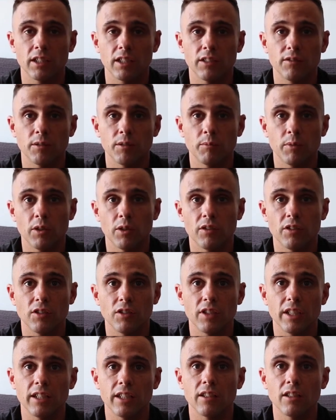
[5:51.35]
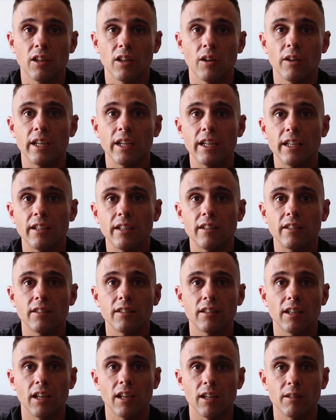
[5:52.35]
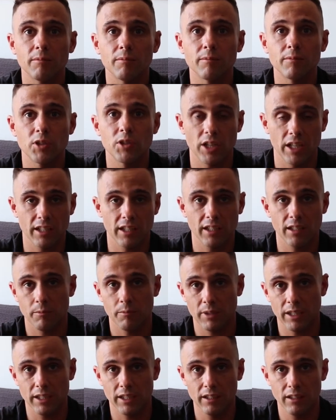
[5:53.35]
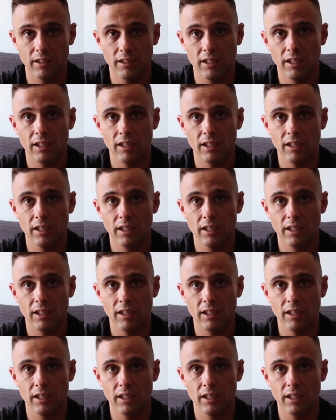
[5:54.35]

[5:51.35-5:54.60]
giving birth and you get the go ahead, training can begin.